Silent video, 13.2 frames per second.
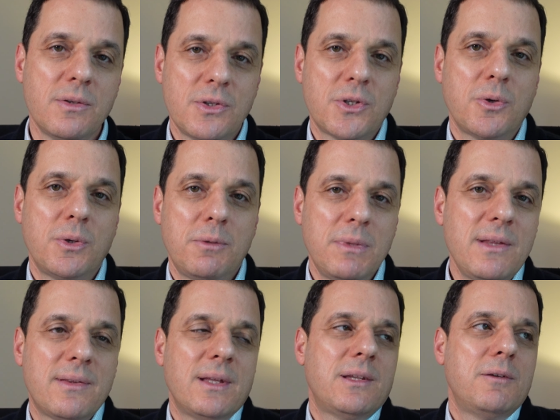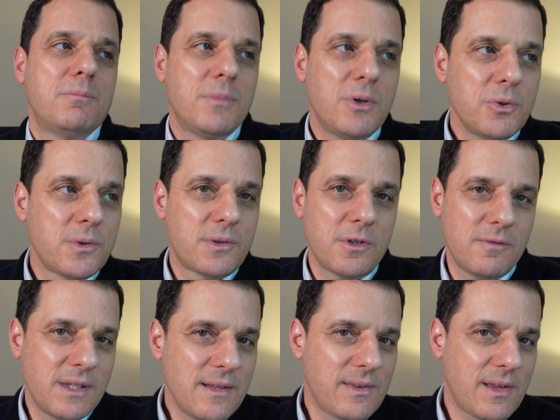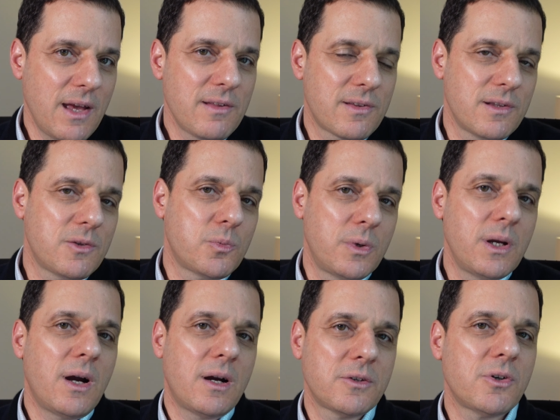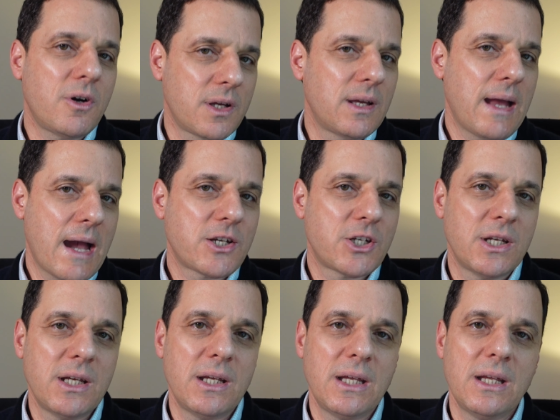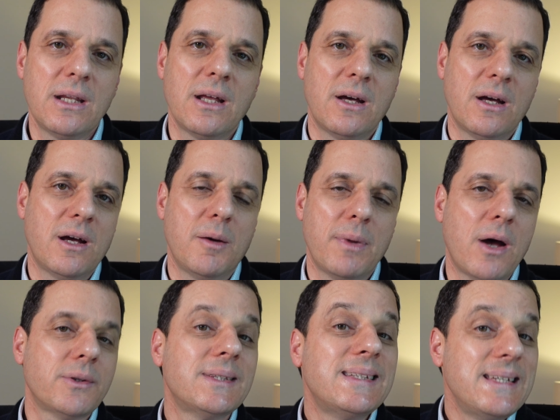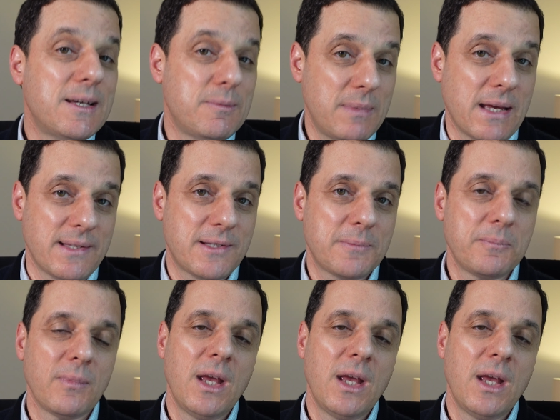So it means that in most of these cases we are talking actually about TMS.